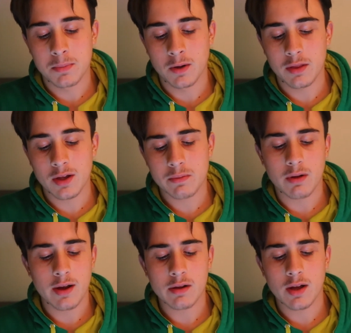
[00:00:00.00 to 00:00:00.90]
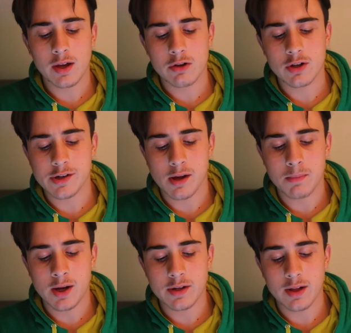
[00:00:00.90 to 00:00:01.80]
but this one I actually don't
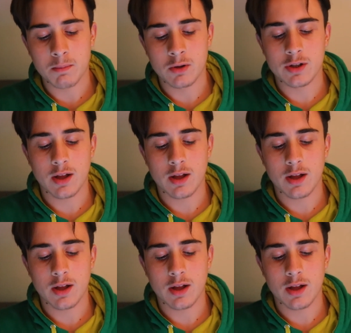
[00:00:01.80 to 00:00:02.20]
mind it that much.